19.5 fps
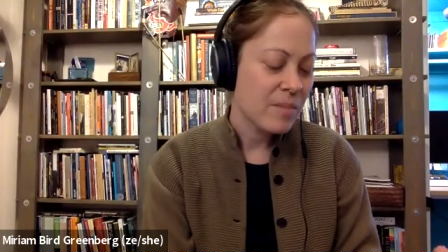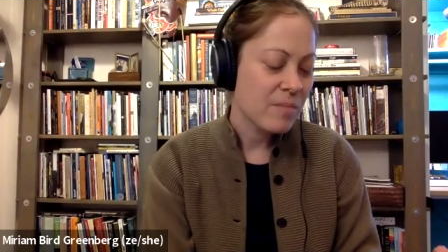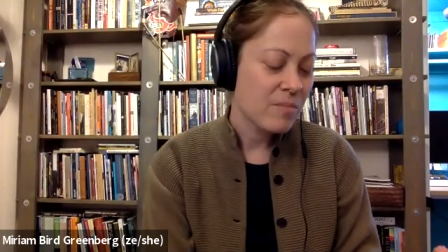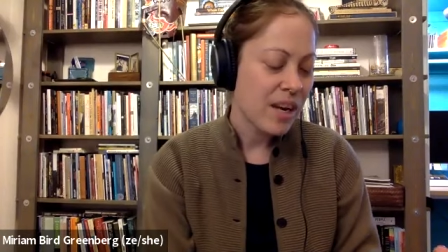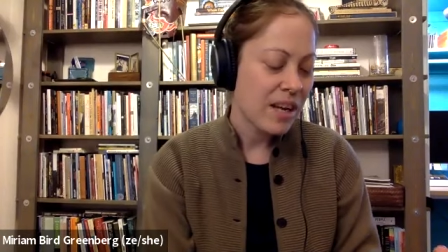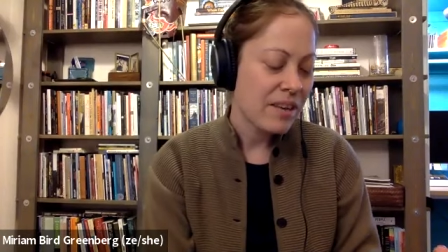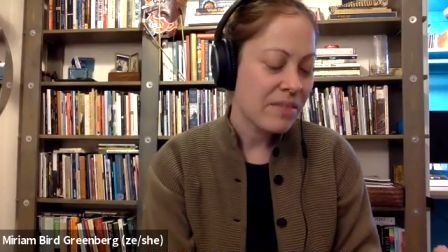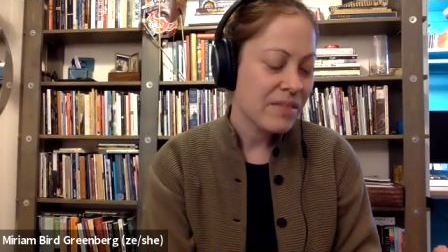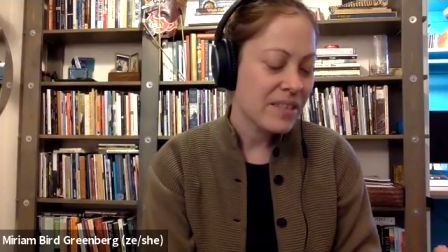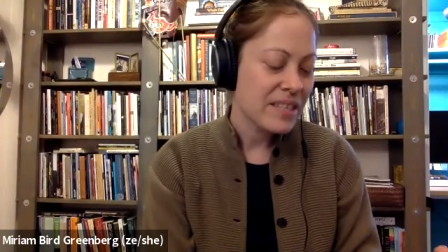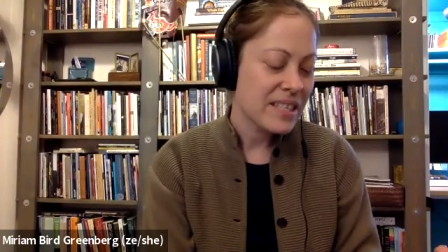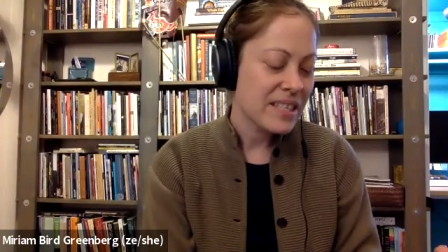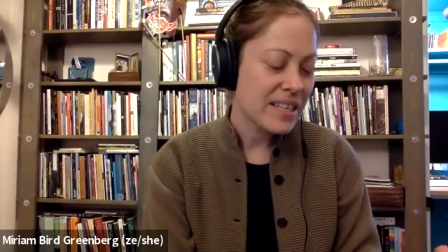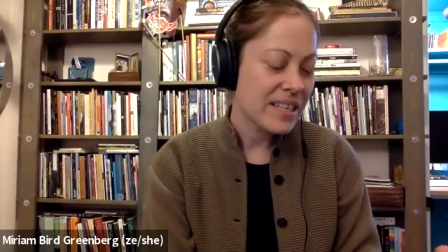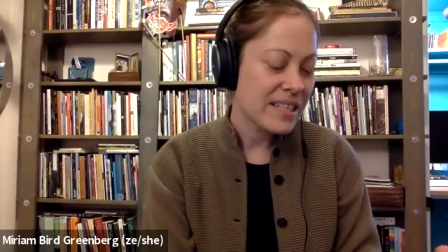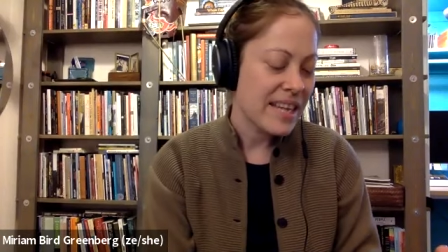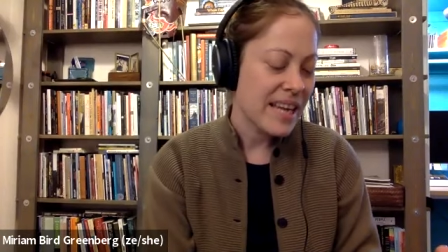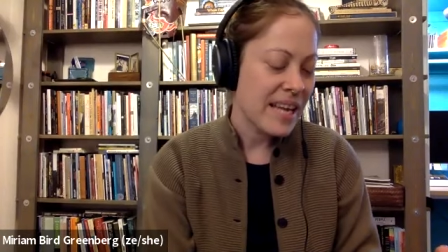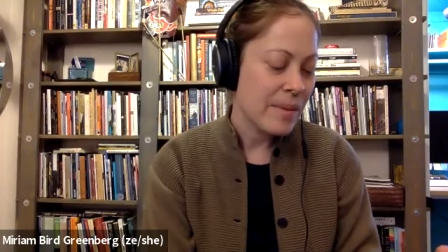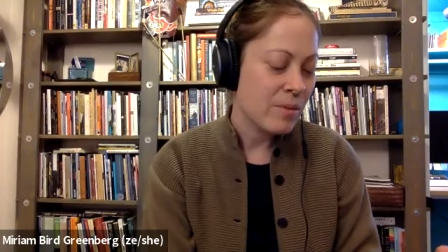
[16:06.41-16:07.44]
Breakfast at
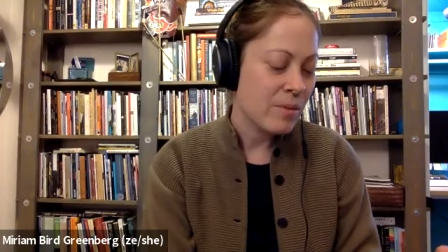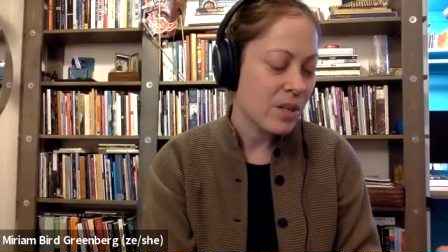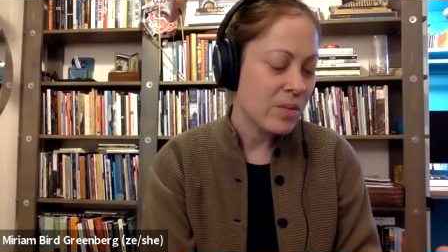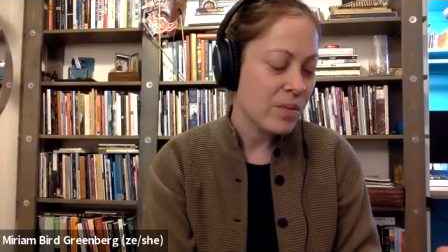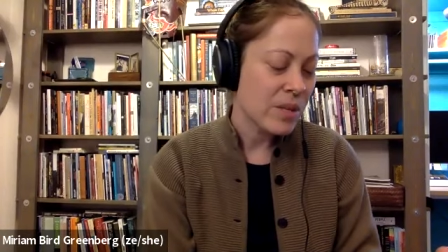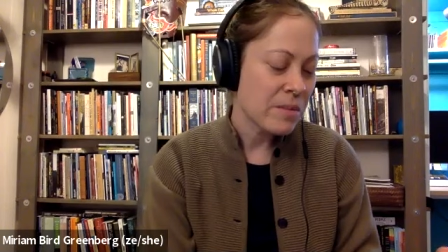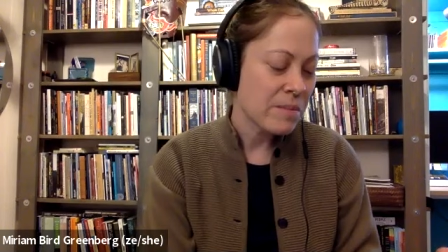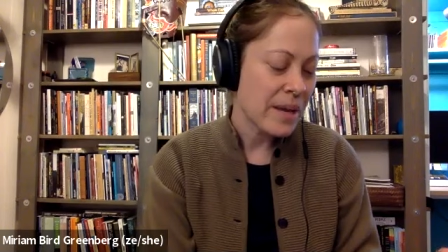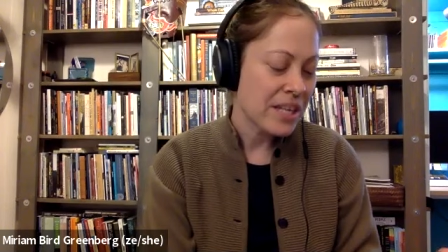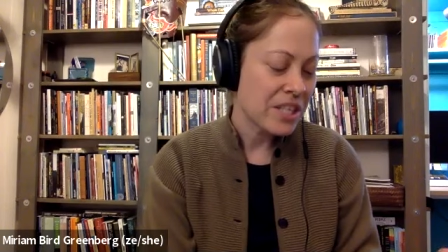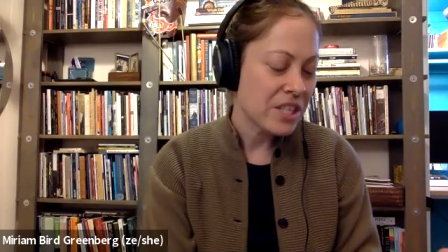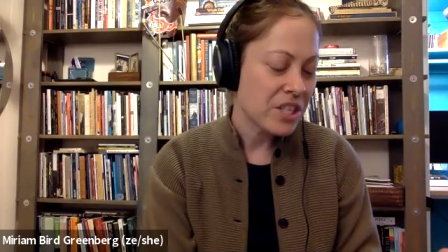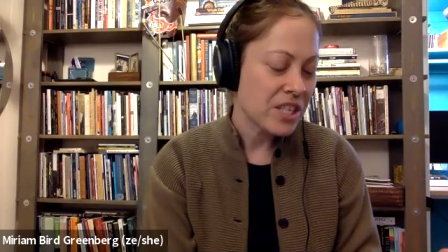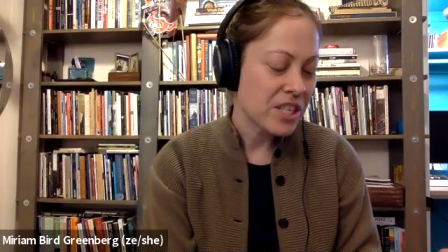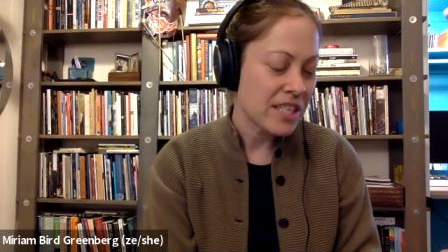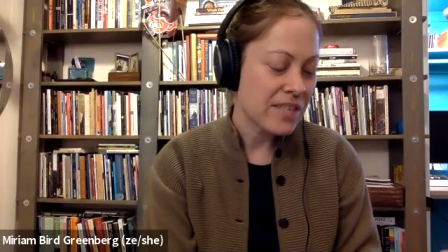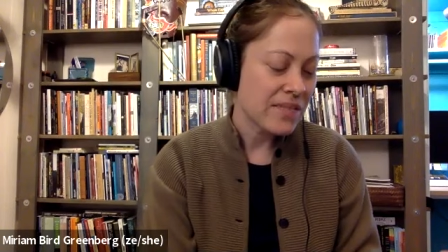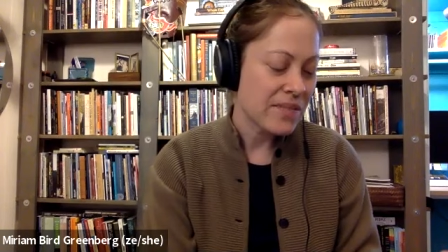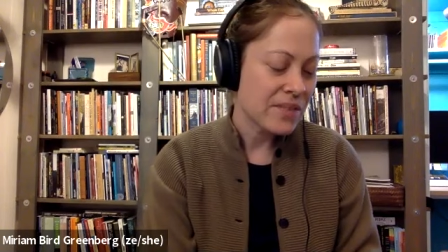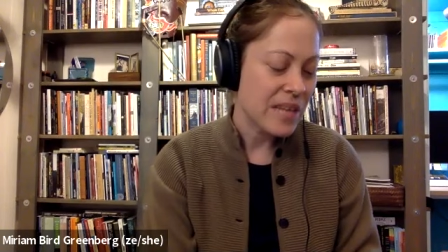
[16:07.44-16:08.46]
a table with bed
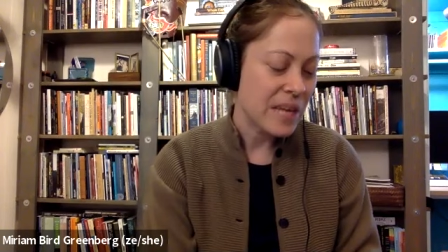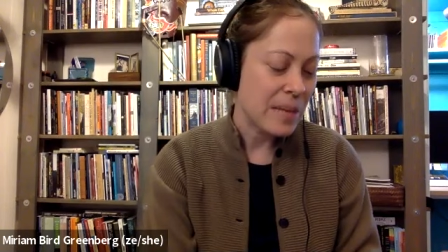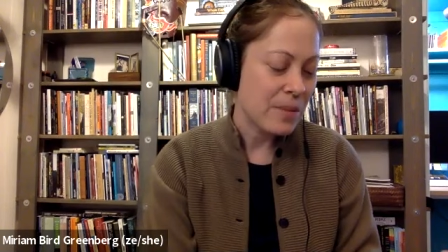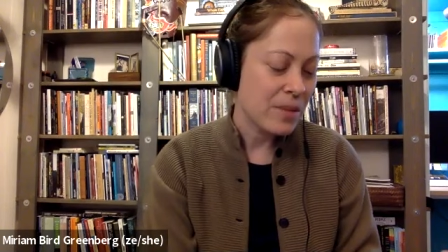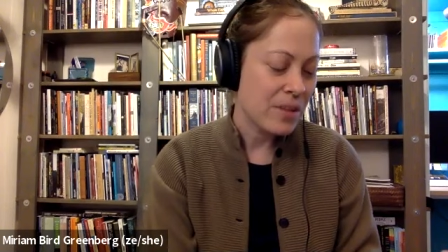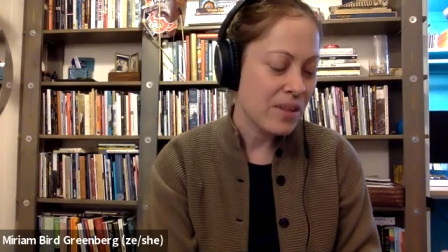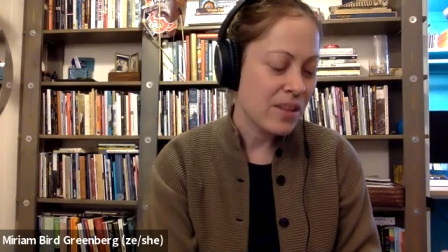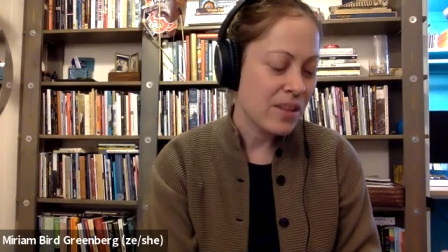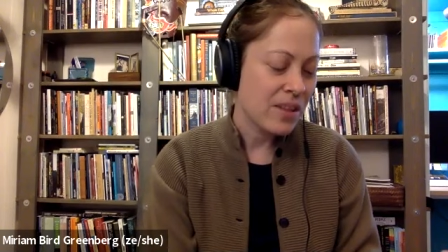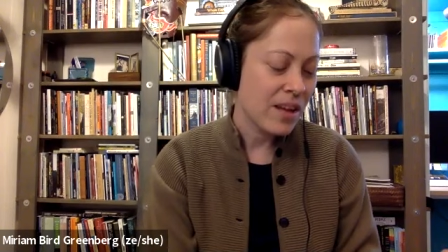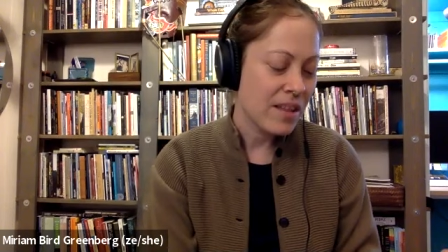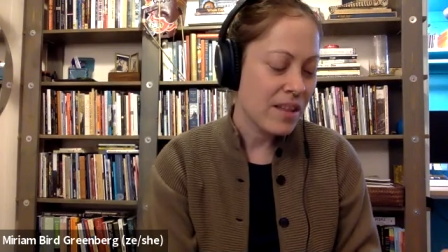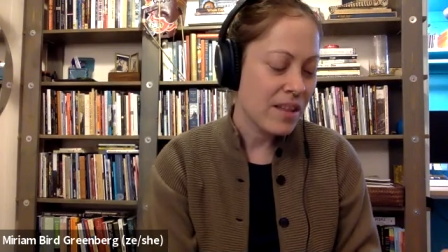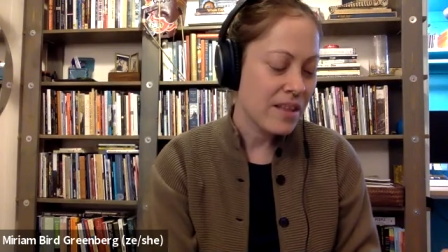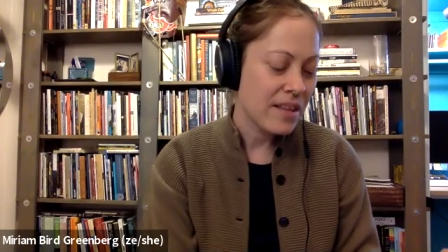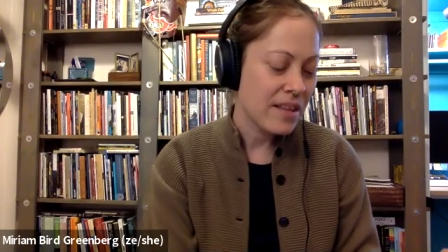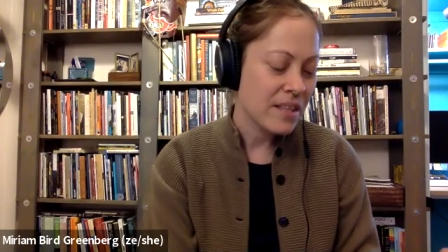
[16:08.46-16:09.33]
sheets for tablecloth,